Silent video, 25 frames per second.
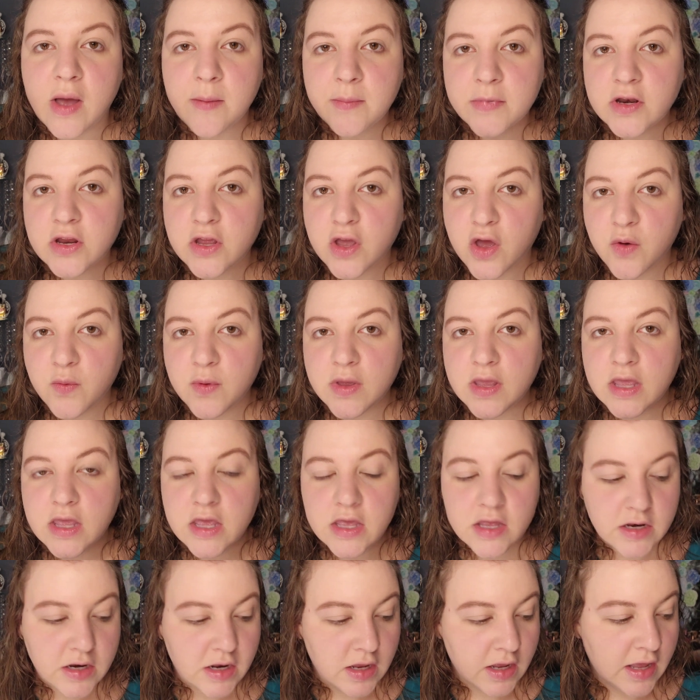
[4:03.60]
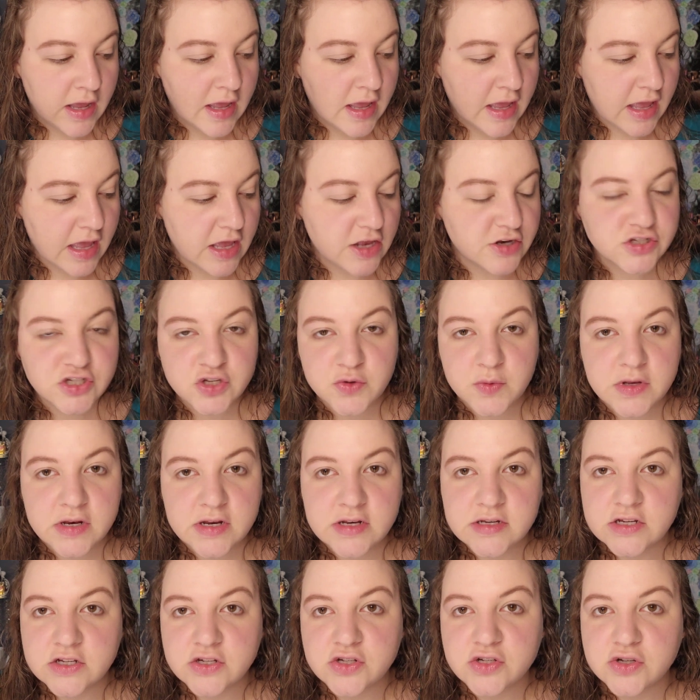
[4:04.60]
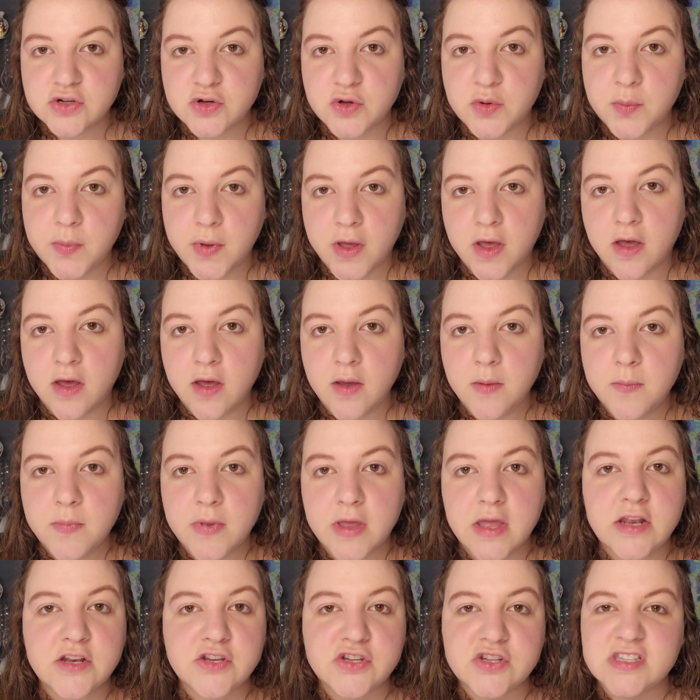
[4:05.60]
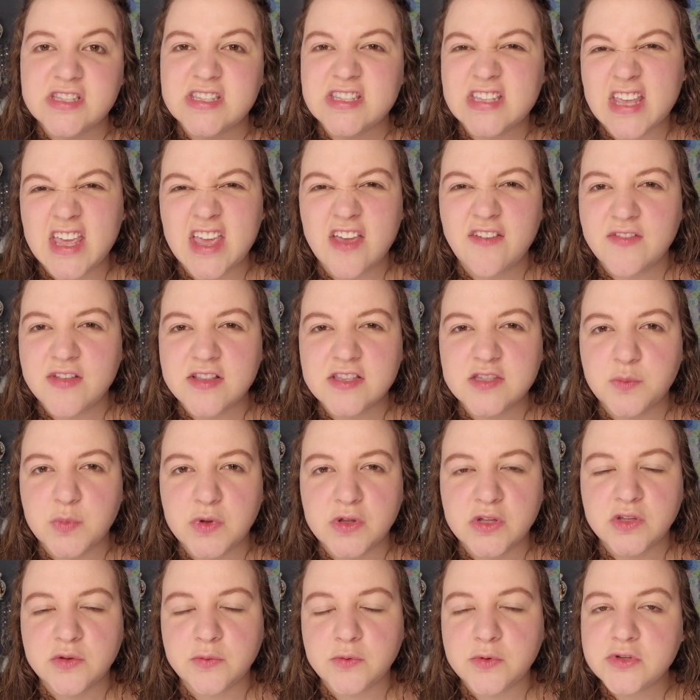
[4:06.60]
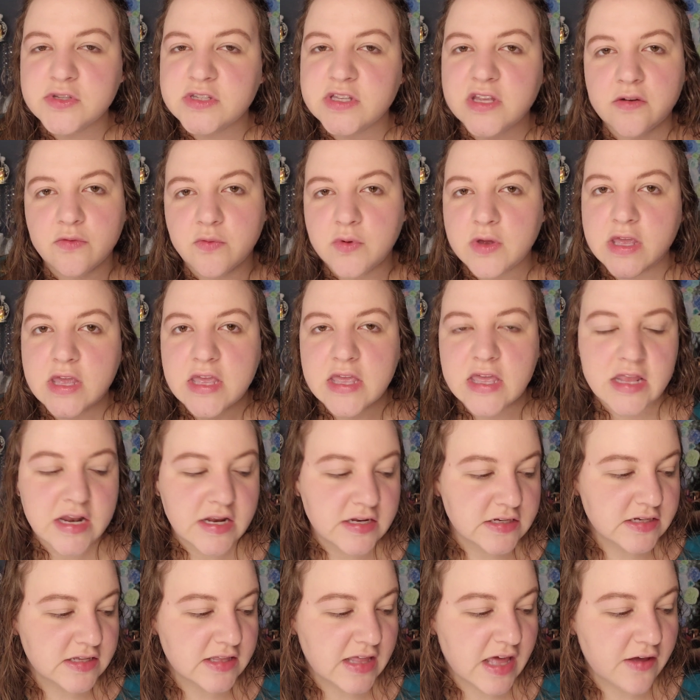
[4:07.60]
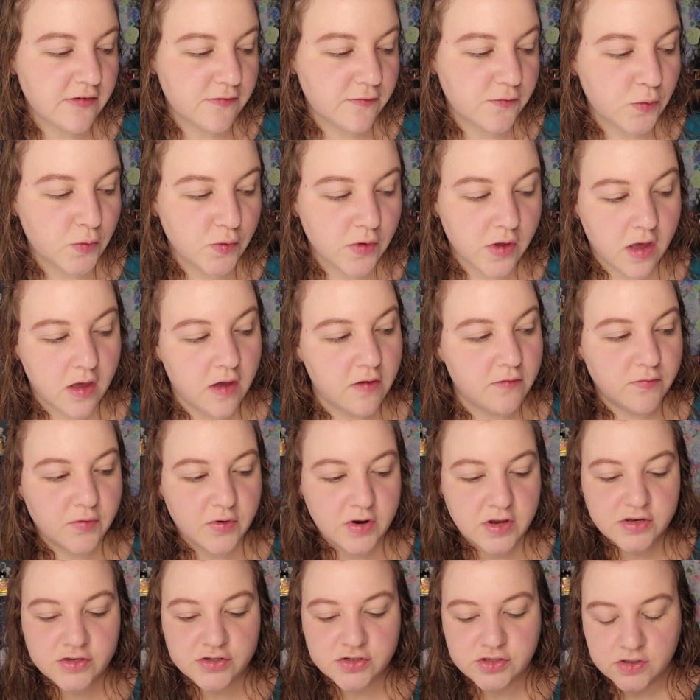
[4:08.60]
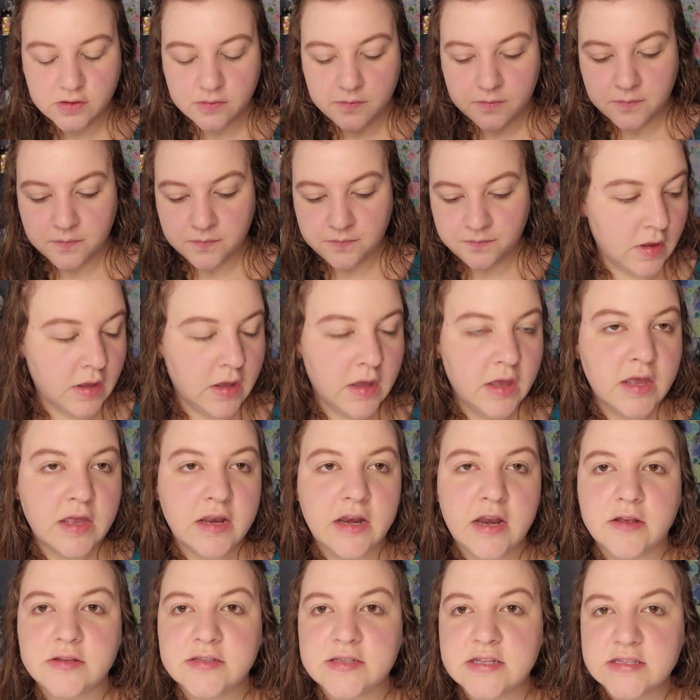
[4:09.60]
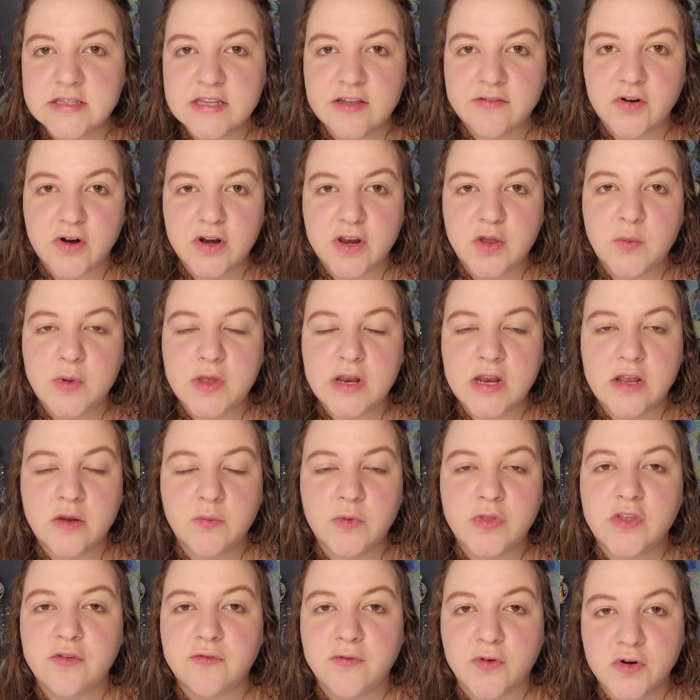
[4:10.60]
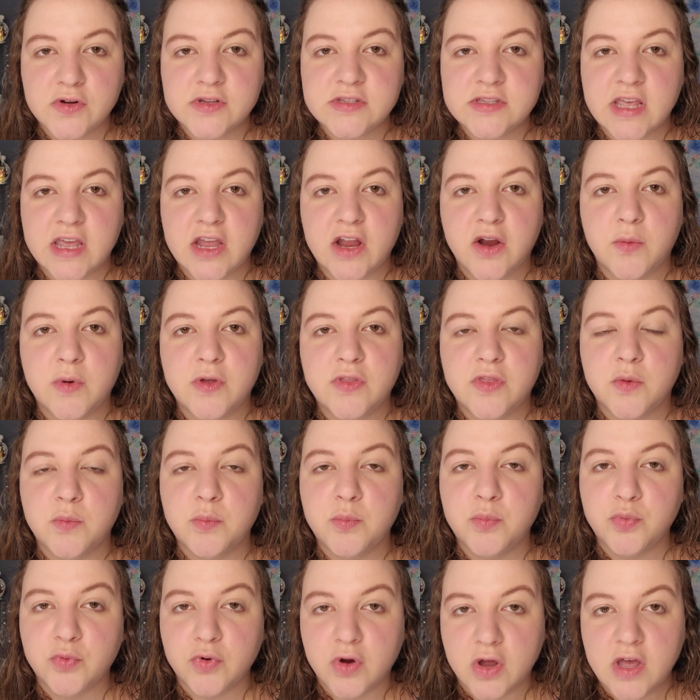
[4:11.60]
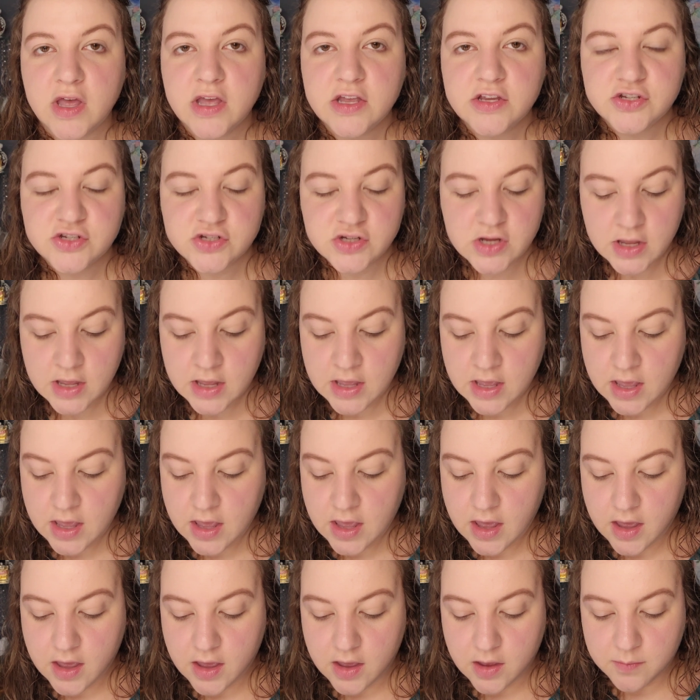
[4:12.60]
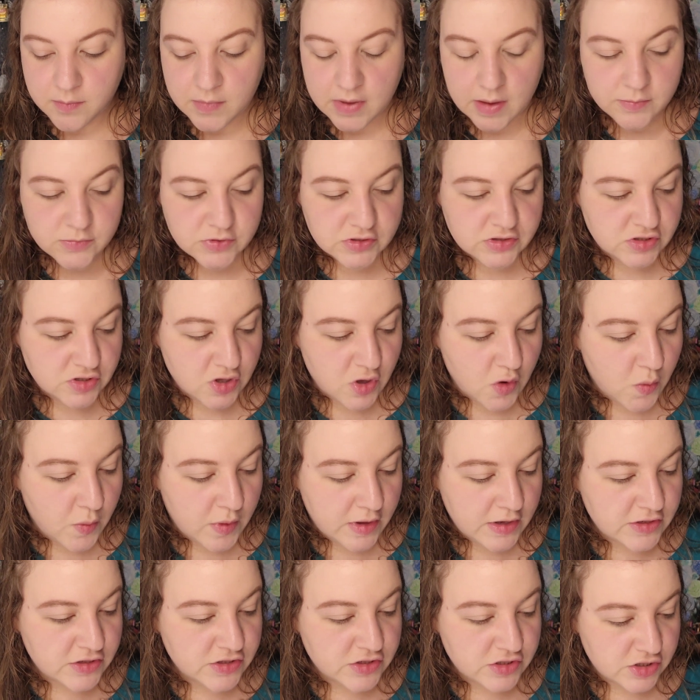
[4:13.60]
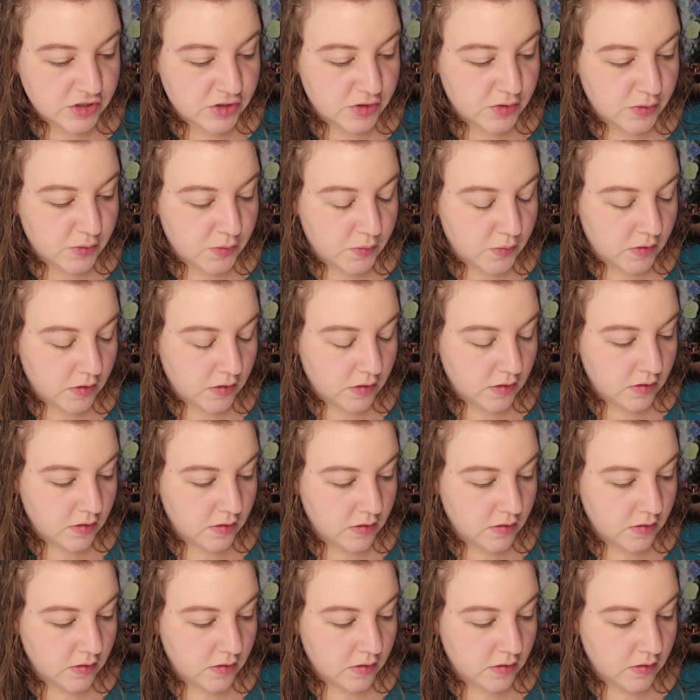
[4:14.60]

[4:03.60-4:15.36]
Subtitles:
I'm going to go in and do an additional pump and just see if it's buildable, see if we can get it to that full coverage. Now since I've already went in with the first layer with a brush, I'm just going to